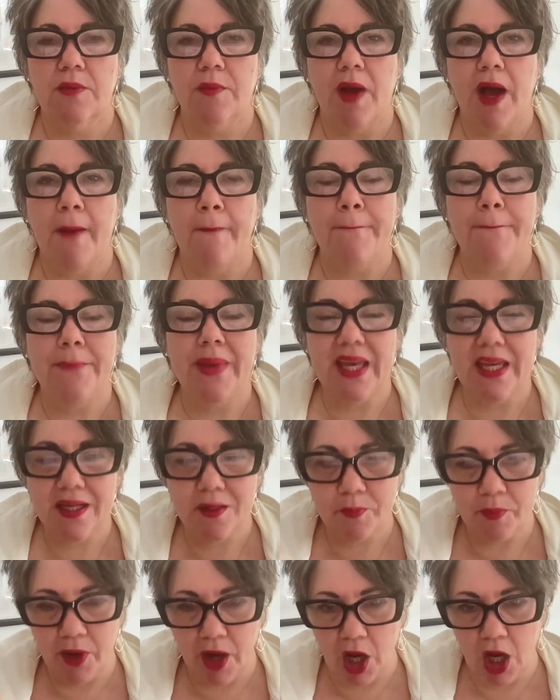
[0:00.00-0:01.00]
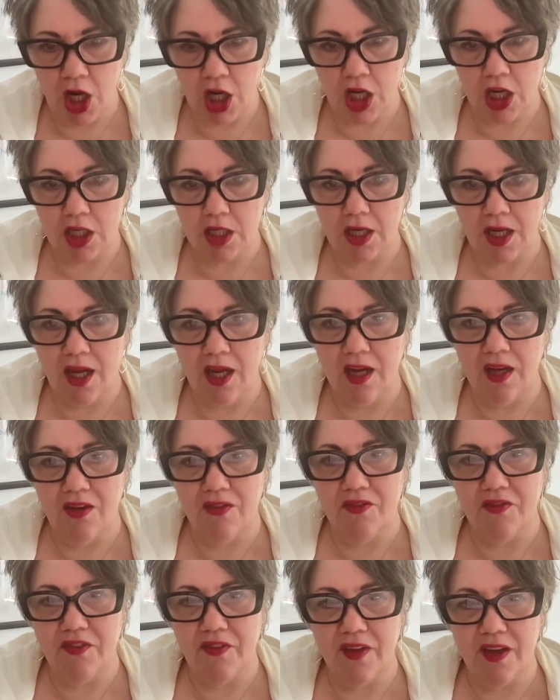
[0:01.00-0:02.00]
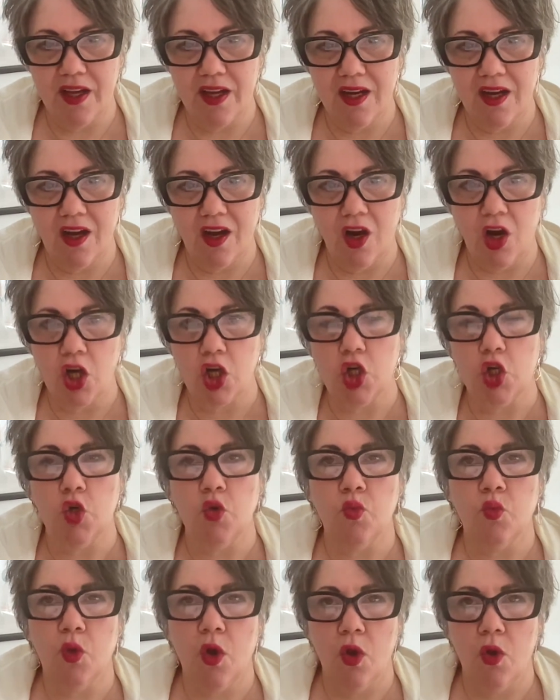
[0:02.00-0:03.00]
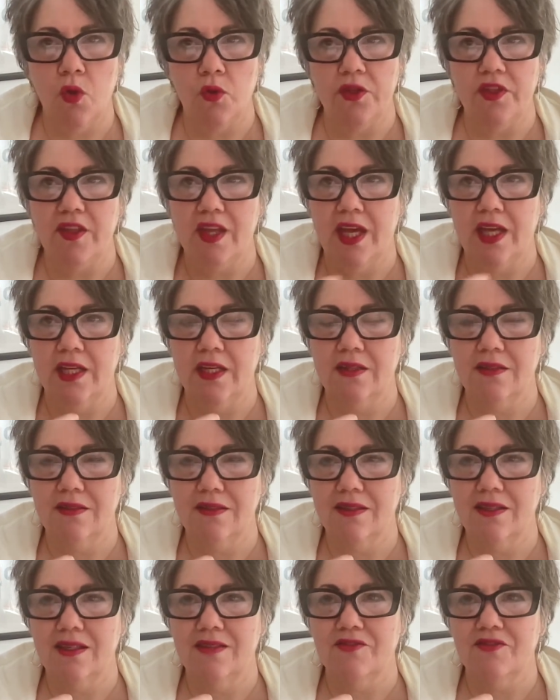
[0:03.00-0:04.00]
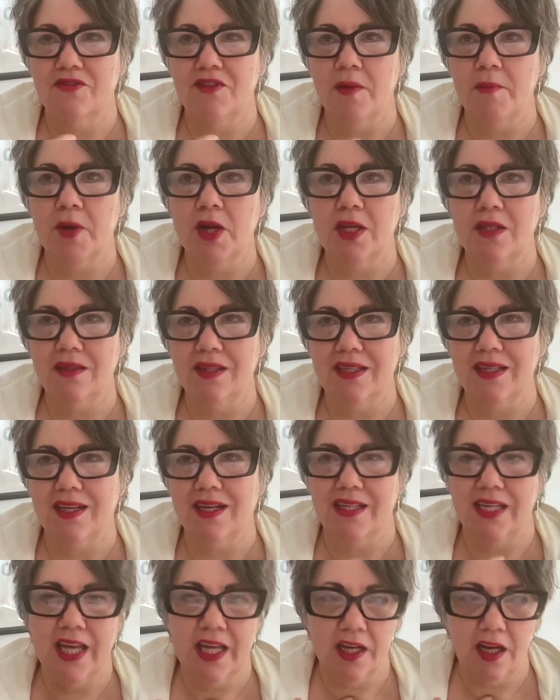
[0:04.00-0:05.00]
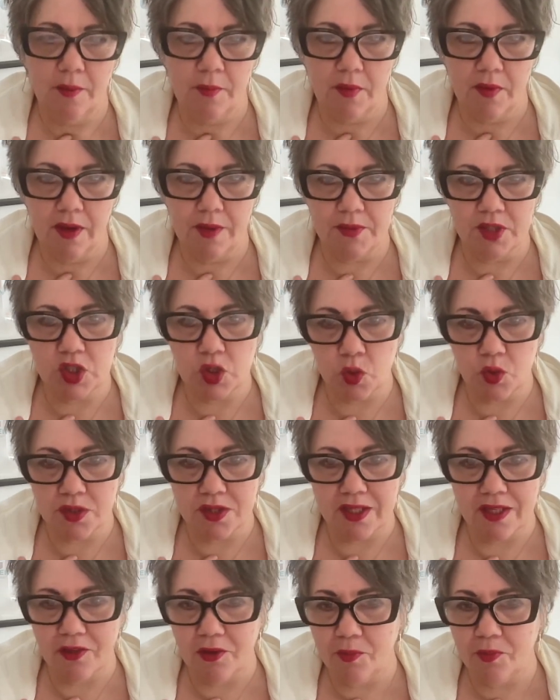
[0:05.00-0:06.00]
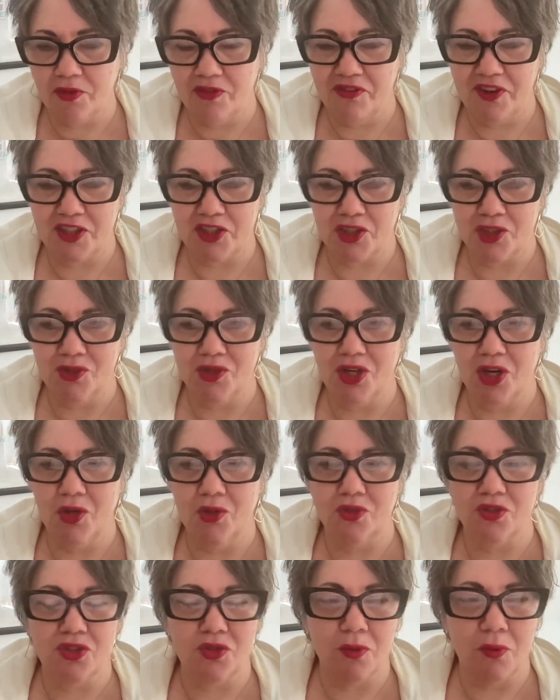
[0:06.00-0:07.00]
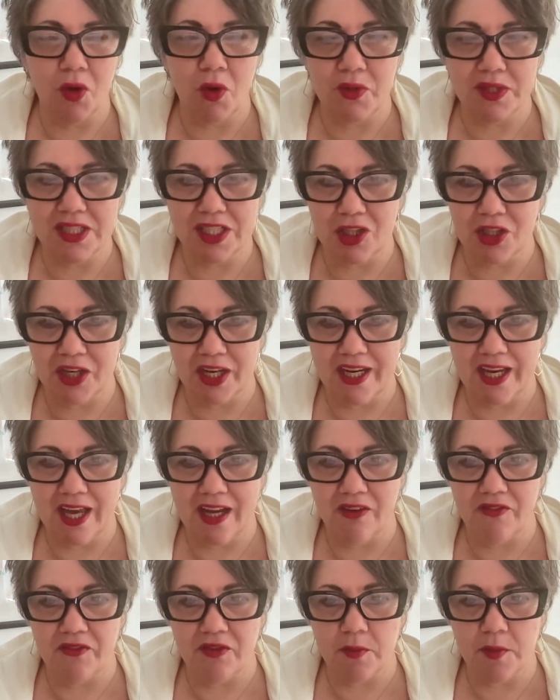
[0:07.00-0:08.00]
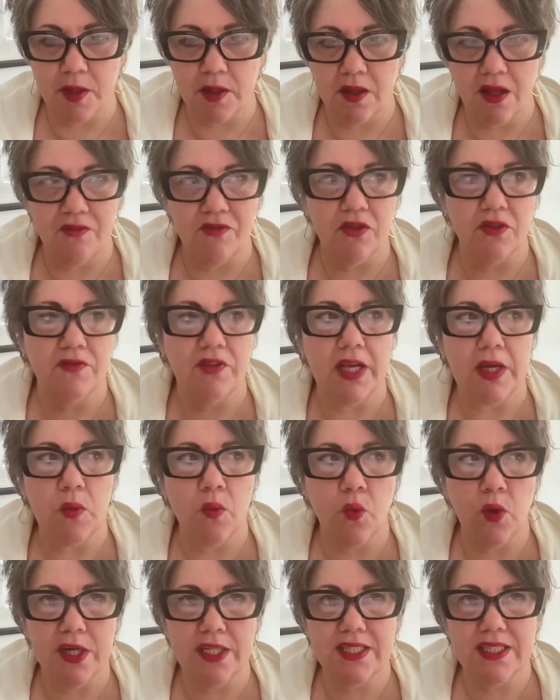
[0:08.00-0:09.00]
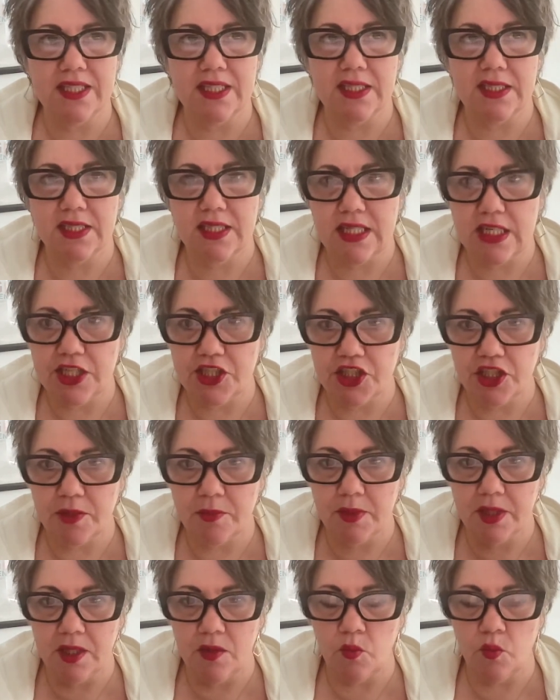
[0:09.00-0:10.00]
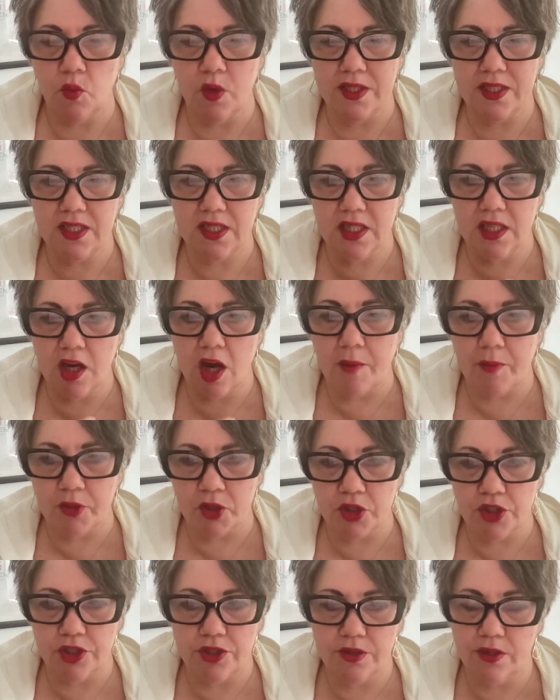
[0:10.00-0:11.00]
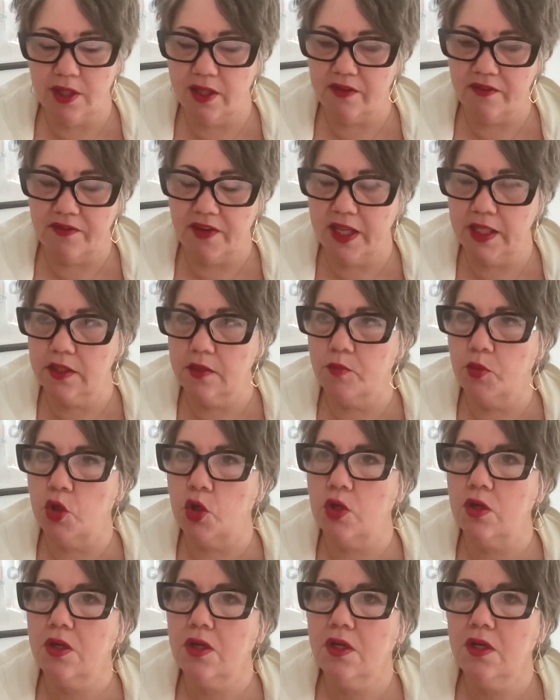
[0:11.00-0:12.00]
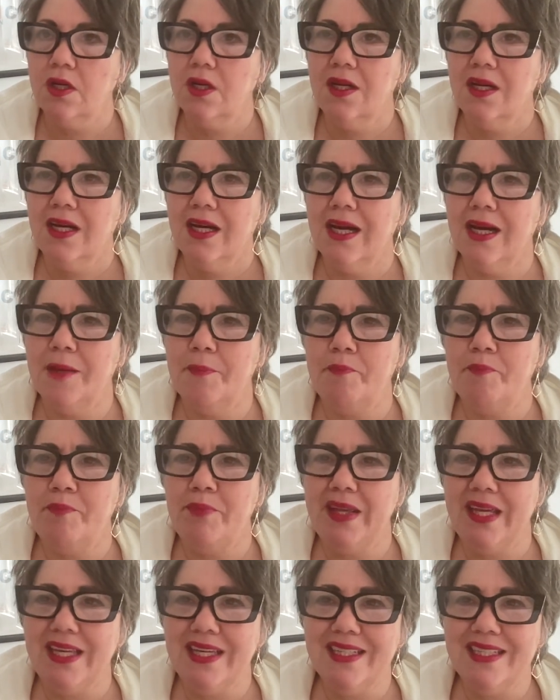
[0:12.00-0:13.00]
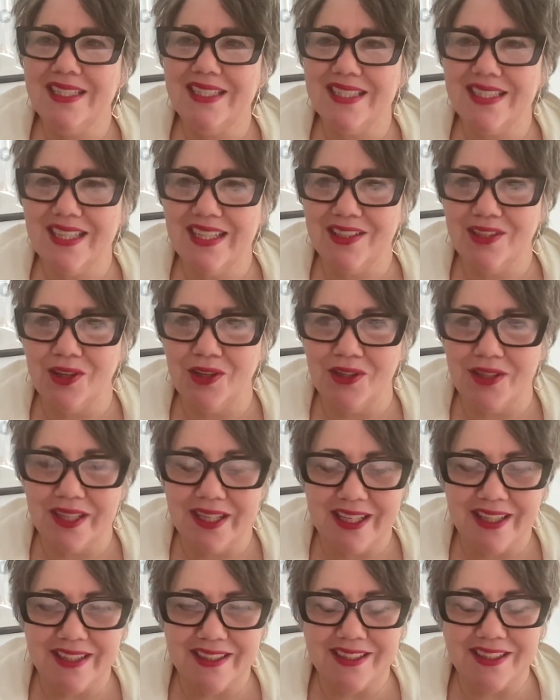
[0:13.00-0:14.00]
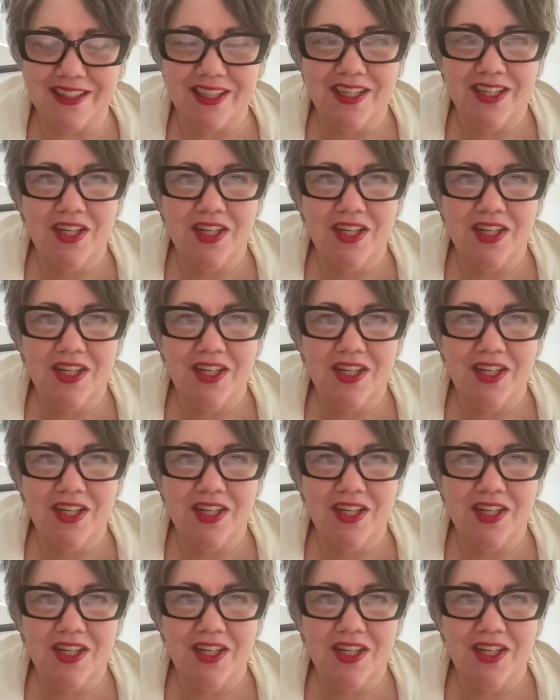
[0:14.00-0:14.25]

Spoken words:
a big part of our growth, and from, again, I'm a soul-centered professional coach, so I'm always looking at it from the level of like, what is this teaching me and what's the opportunity available. A big skill in